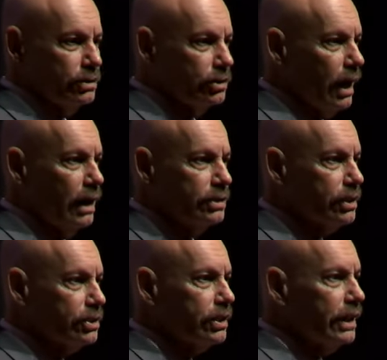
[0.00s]
tries
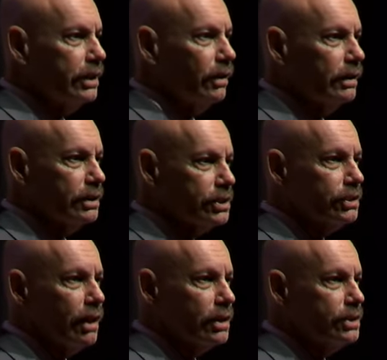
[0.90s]
to seek your
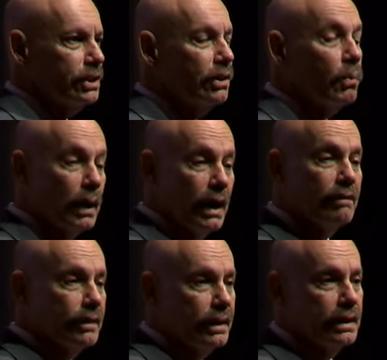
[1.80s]
destruction or
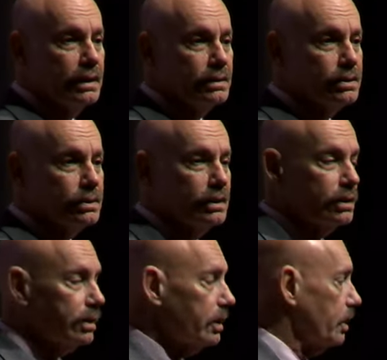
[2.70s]
whatever it is.
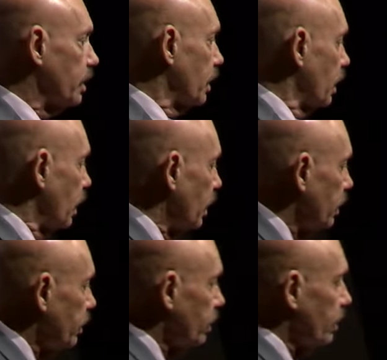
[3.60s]

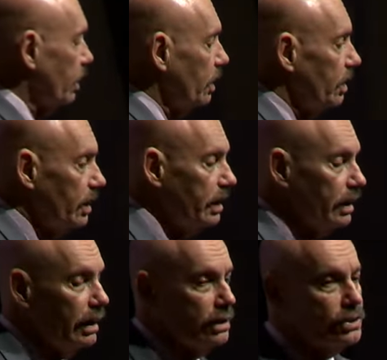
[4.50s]

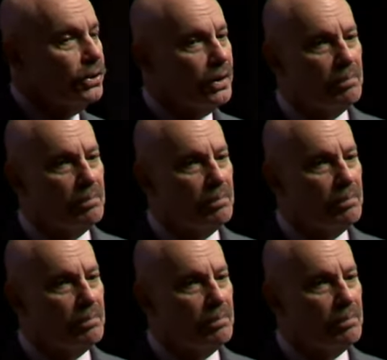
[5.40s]
It's your